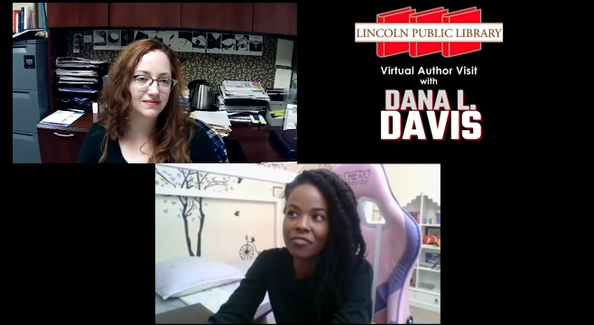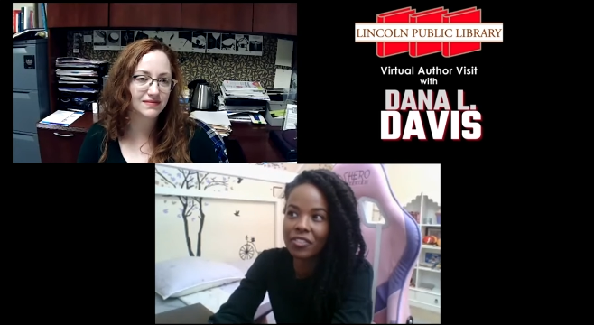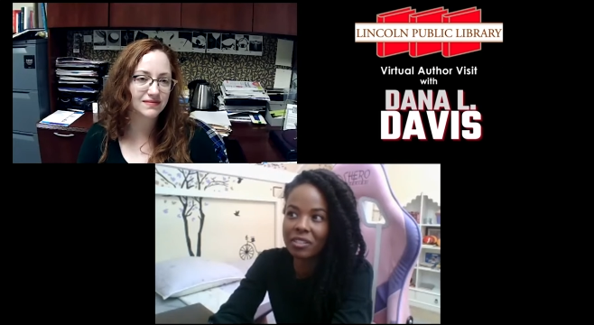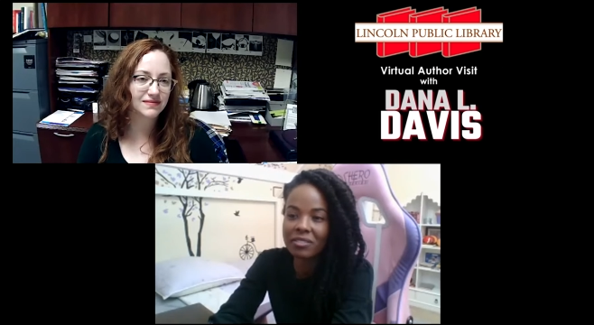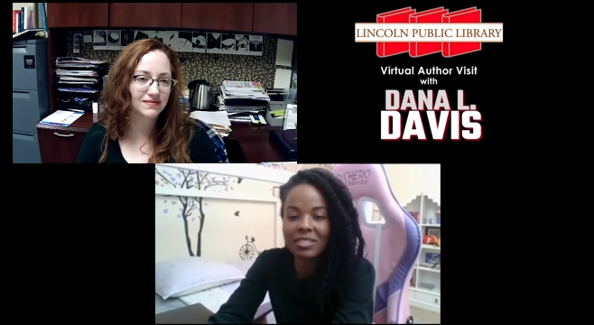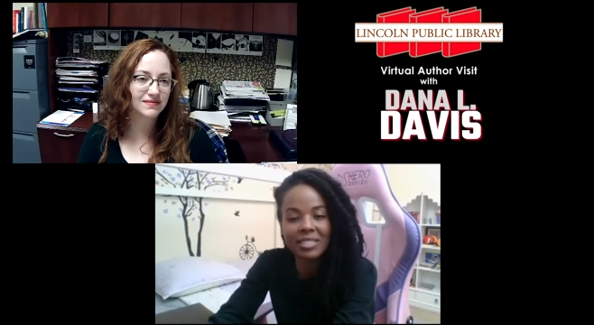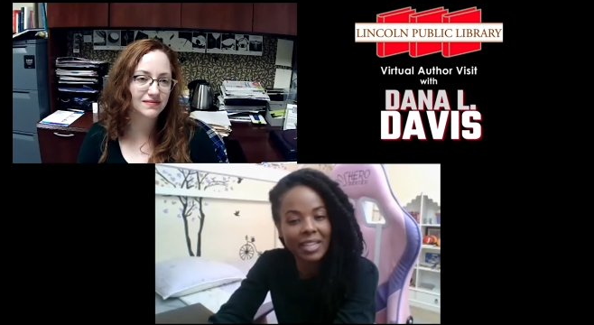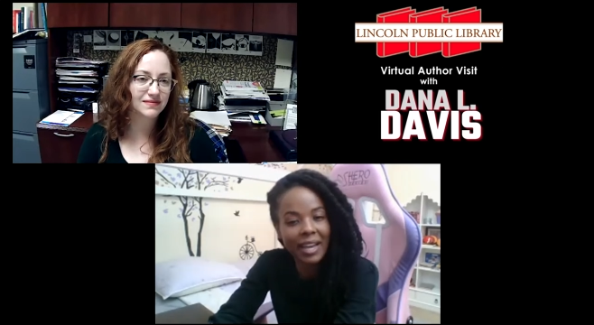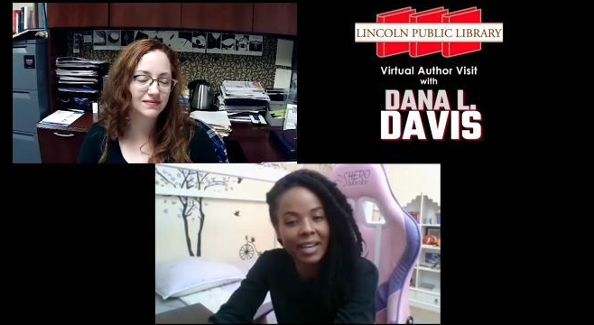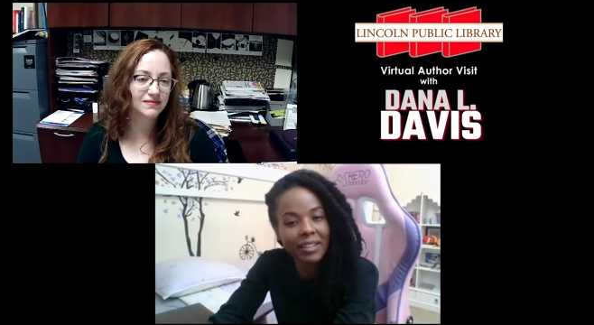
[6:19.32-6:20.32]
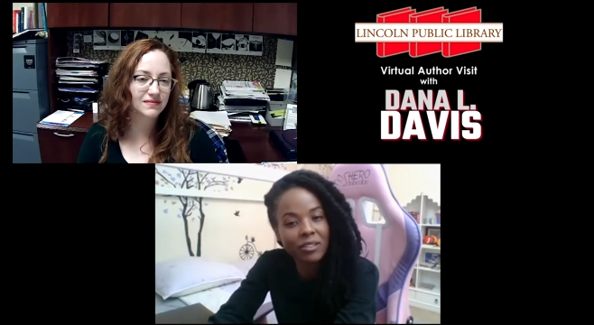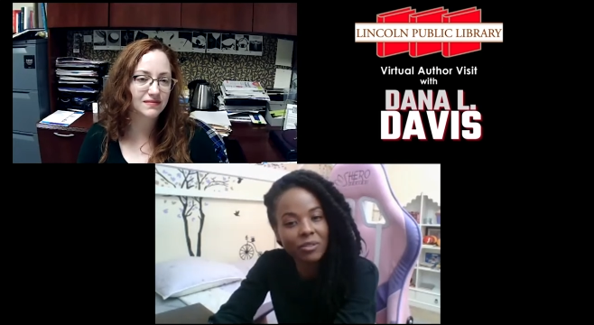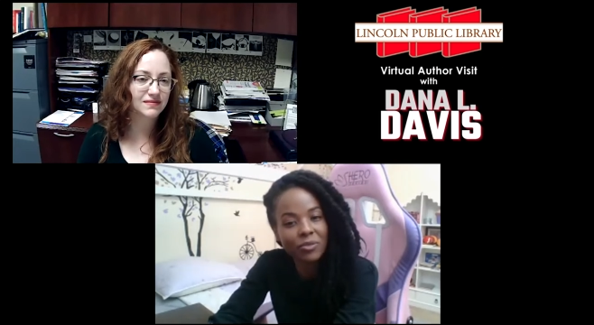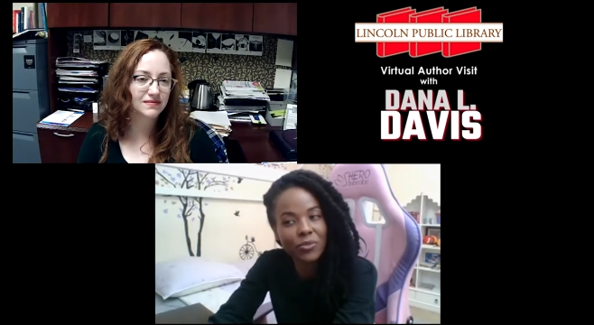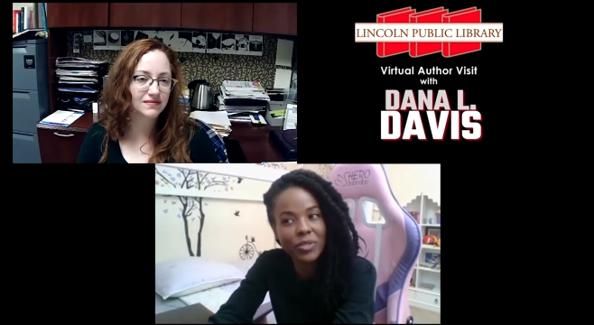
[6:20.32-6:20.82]
Speaker 1: felt sad
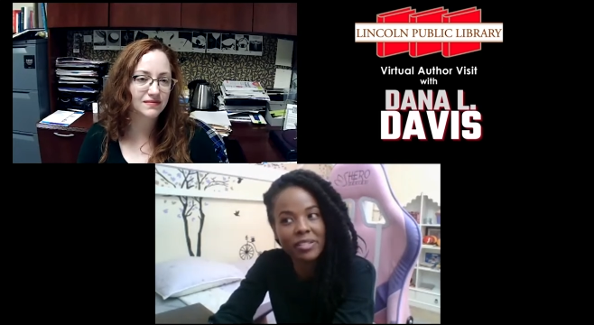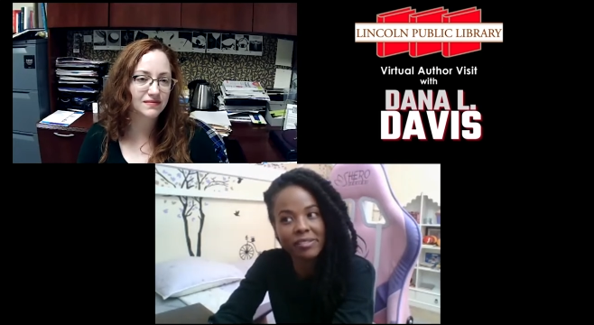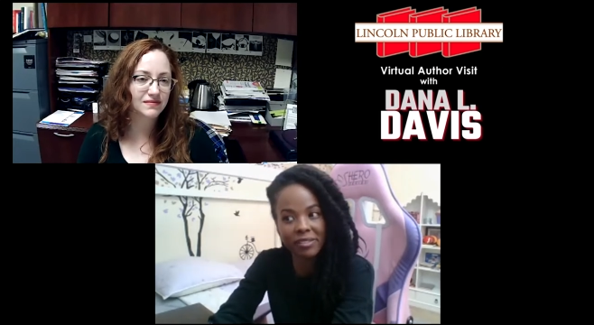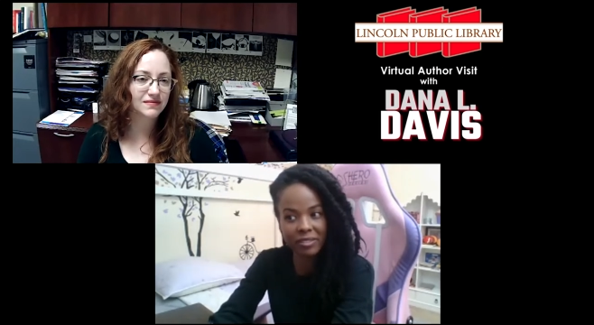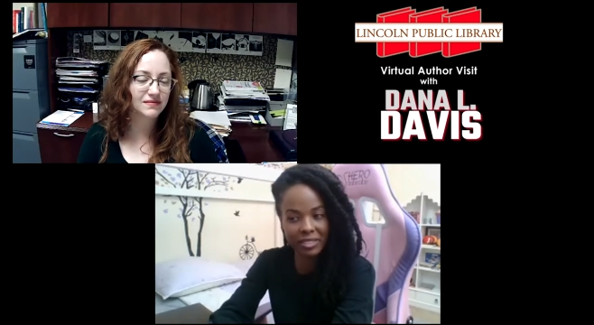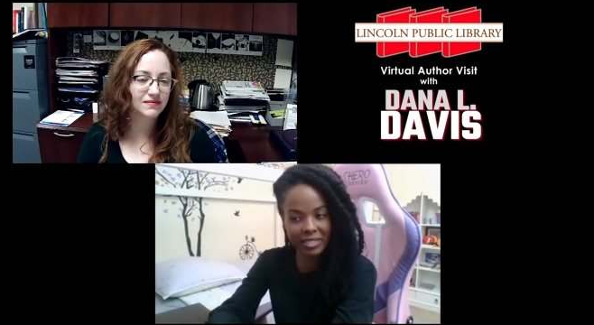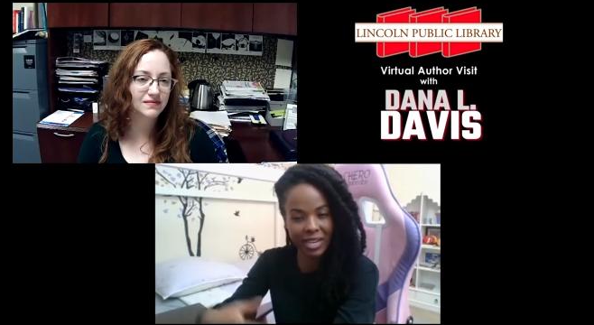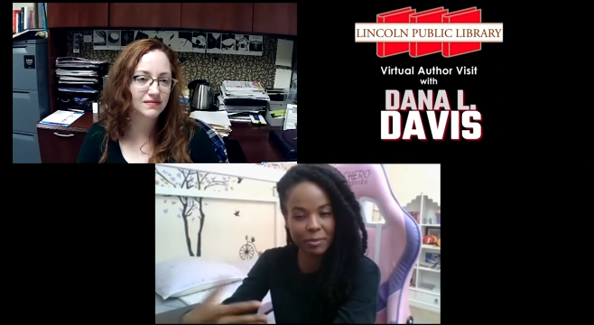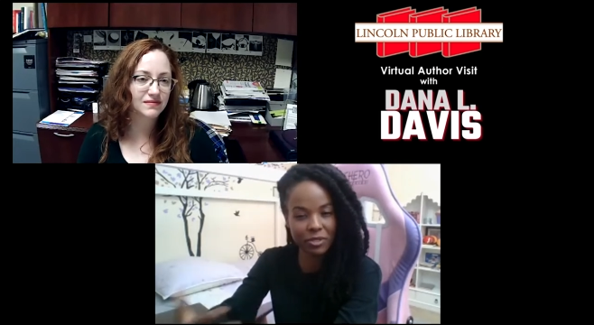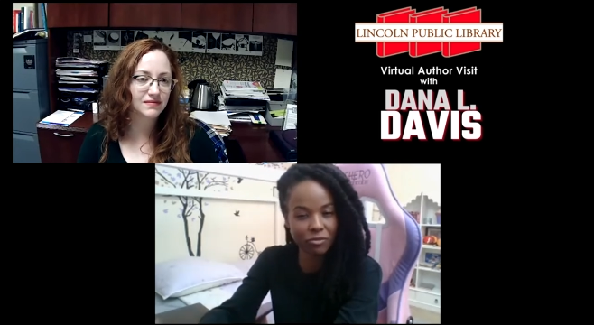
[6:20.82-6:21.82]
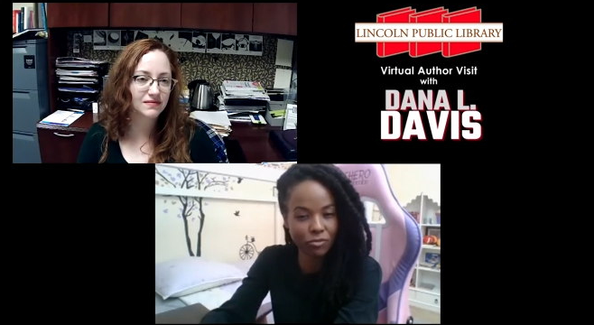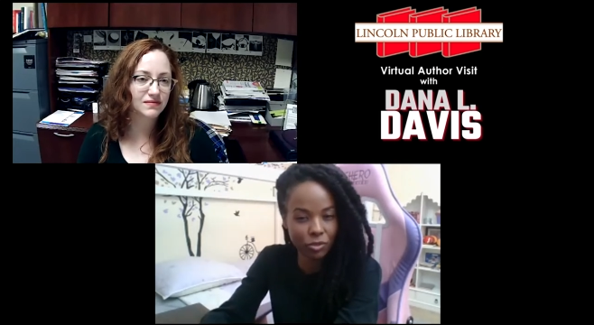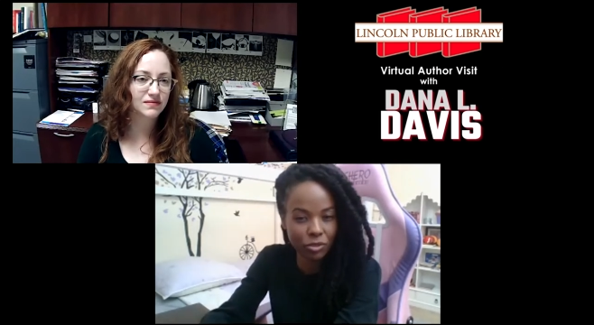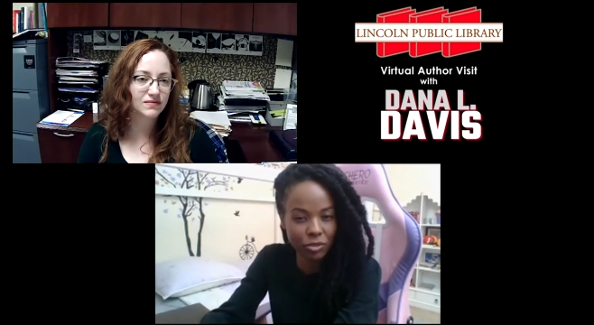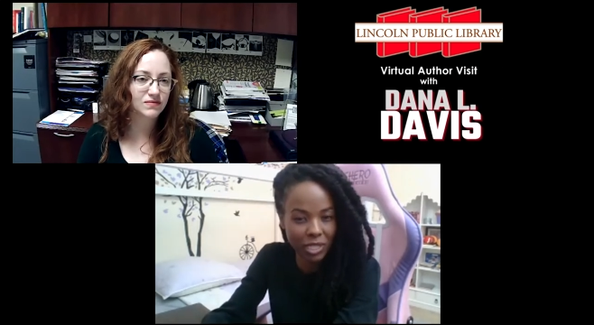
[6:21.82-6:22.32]
with the types of
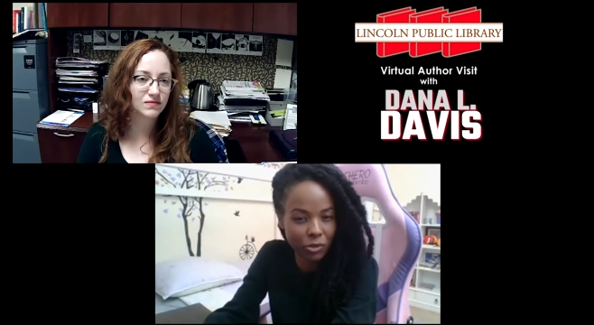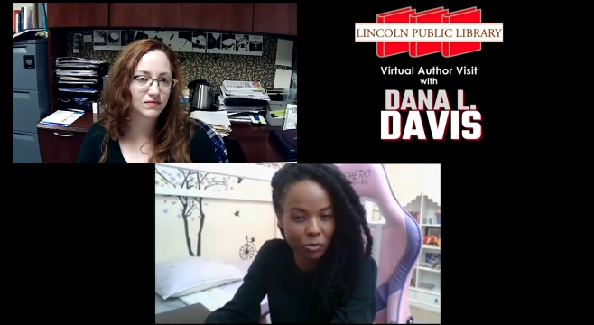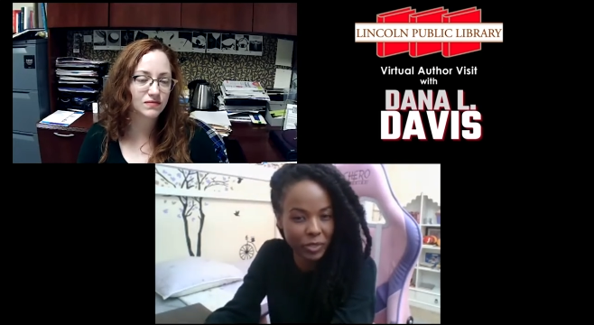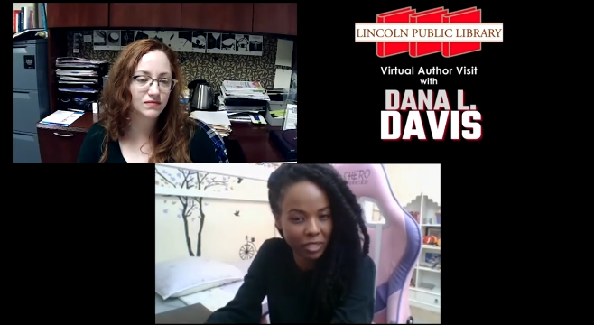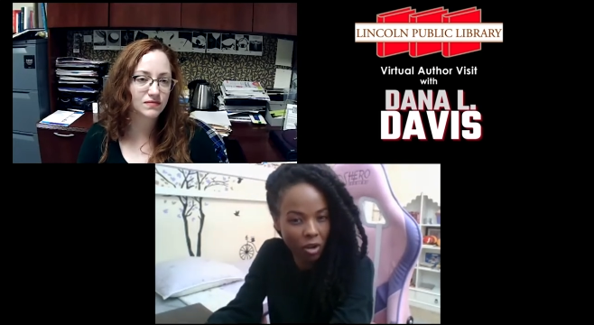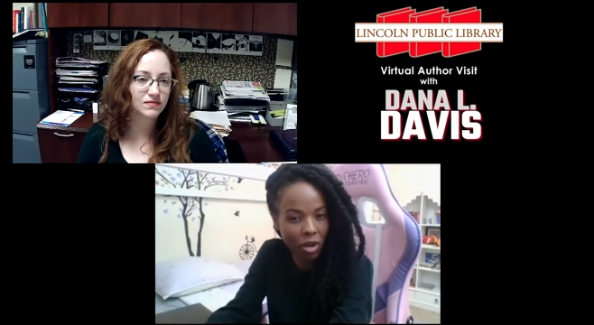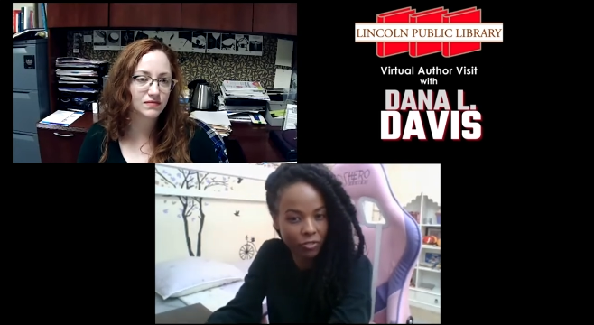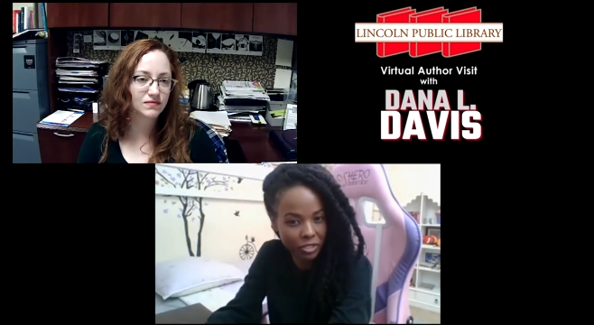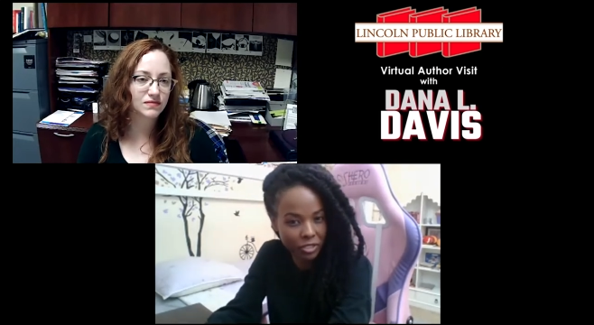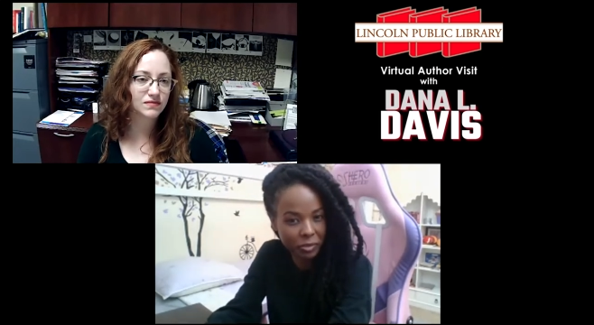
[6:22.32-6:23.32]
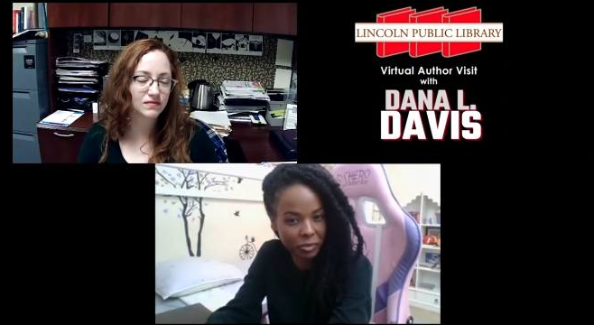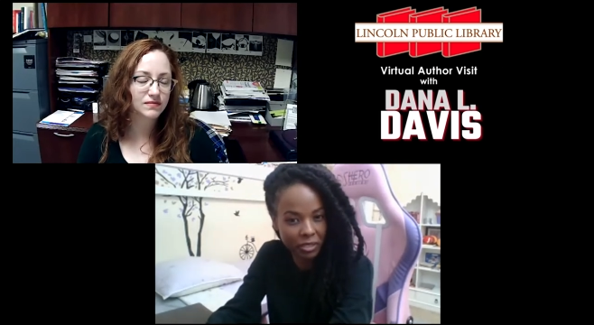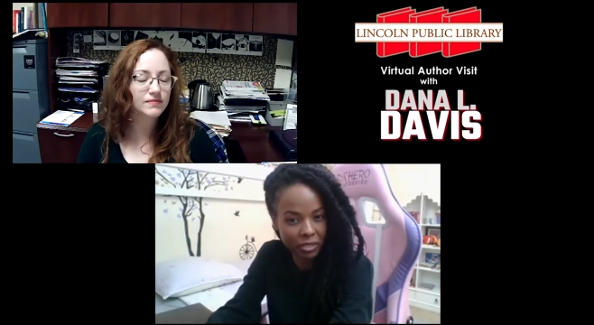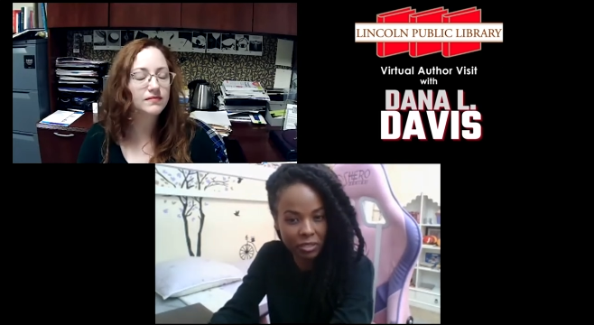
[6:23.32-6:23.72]
roles that were being offered to me